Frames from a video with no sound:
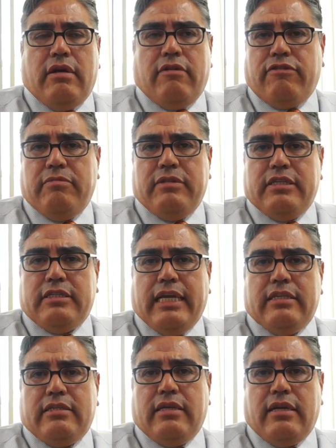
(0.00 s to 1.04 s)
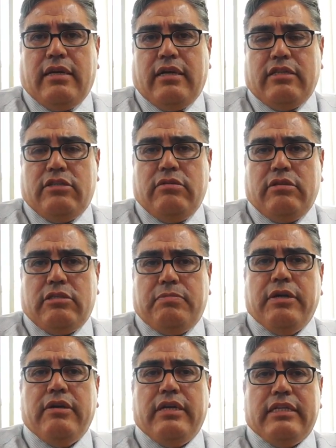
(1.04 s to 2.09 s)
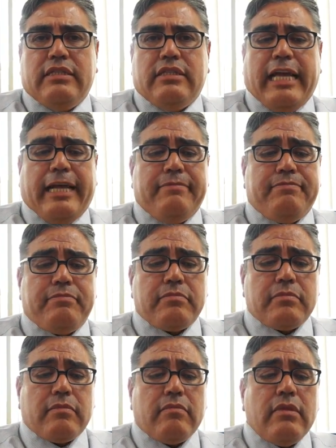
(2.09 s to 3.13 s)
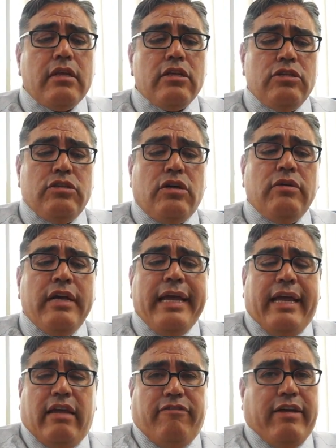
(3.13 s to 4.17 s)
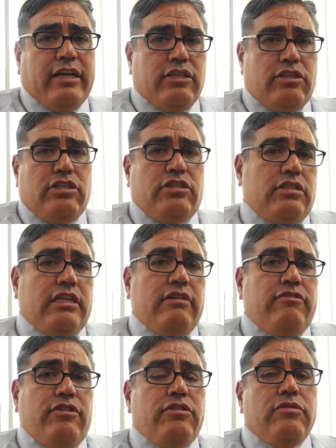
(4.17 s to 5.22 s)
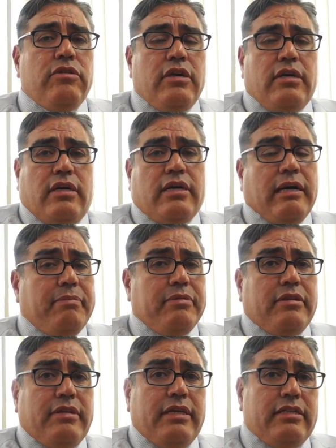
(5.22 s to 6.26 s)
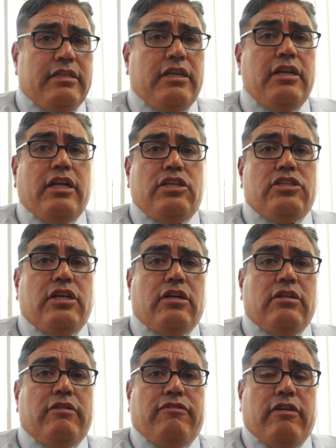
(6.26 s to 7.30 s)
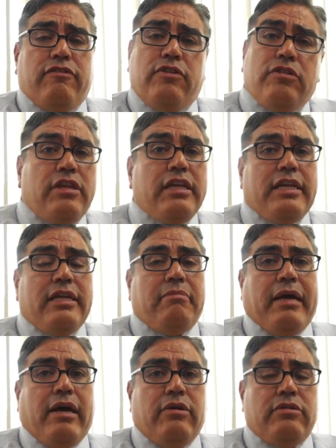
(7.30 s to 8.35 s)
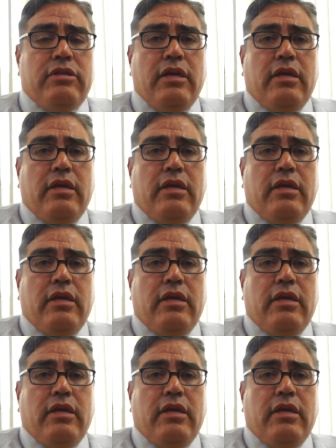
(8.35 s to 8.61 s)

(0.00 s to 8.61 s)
from the States, that I got to experience that. So if I could just give you a couple of things in a nutshell, if you're thinking about